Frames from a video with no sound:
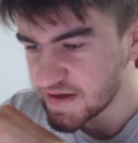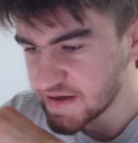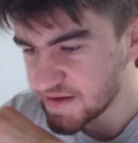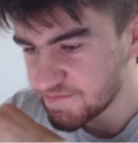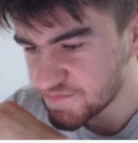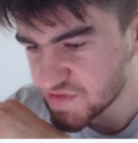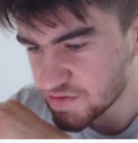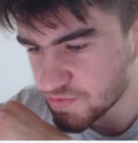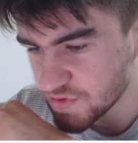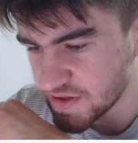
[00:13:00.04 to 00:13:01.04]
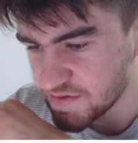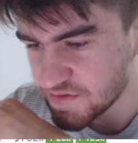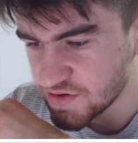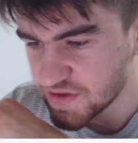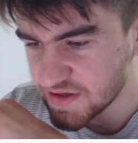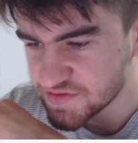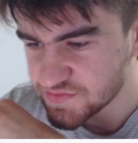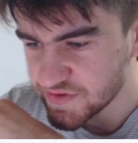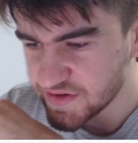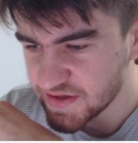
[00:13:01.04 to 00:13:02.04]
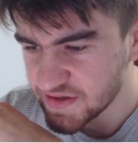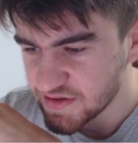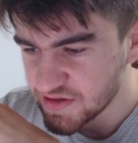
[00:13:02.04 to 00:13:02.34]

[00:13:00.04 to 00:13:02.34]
Tom Green, no one else really.